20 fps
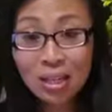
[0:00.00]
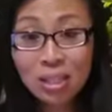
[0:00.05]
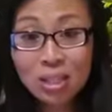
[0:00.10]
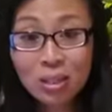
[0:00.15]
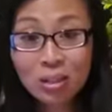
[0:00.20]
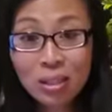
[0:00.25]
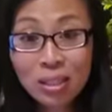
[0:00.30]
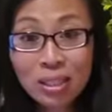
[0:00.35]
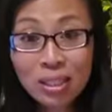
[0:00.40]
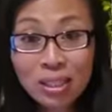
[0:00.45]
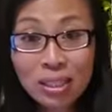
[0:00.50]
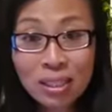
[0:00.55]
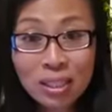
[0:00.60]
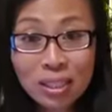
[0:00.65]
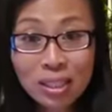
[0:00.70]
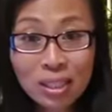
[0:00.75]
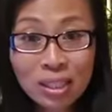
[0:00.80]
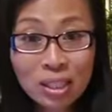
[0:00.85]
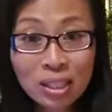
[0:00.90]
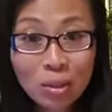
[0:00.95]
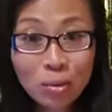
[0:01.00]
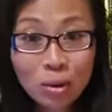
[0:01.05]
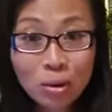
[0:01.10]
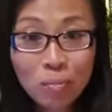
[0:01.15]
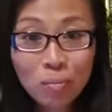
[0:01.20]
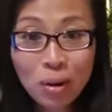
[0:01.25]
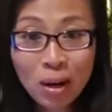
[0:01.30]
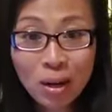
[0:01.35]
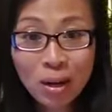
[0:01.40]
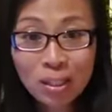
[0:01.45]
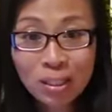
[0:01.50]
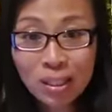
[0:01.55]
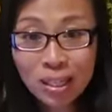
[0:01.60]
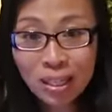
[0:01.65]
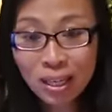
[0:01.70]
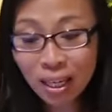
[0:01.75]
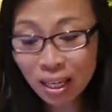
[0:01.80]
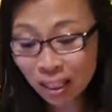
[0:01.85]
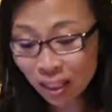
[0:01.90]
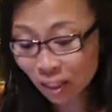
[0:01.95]
So this is the wood box I
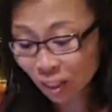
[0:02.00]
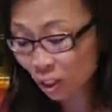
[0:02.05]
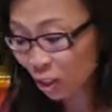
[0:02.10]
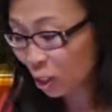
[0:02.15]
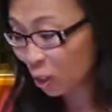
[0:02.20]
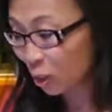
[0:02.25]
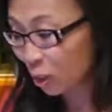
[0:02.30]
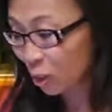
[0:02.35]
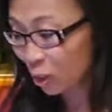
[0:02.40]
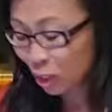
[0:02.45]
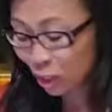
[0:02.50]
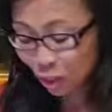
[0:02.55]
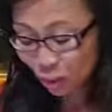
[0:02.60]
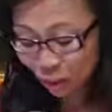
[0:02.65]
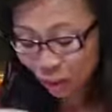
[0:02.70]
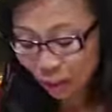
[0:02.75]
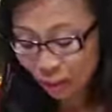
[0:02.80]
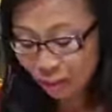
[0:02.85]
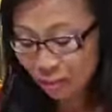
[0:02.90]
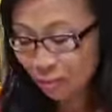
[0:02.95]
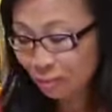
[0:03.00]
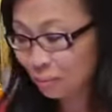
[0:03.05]
got at the dollar store.